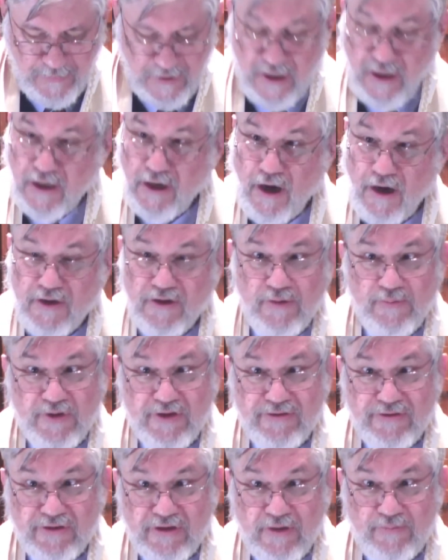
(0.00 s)
and
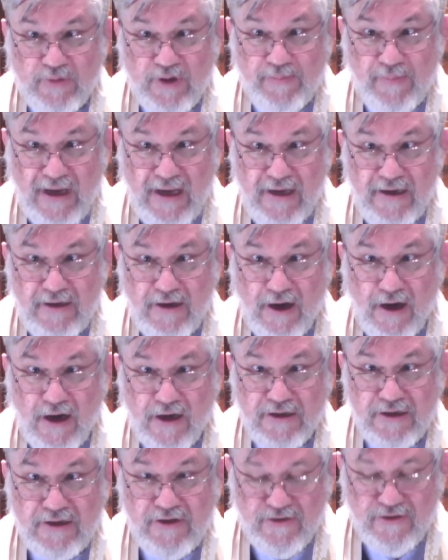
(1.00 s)
arguments can be made
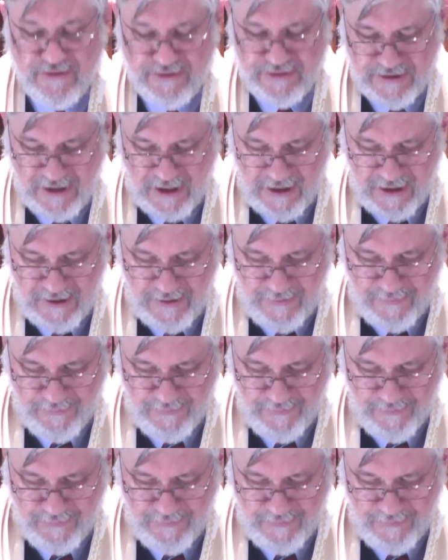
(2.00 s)
on either side.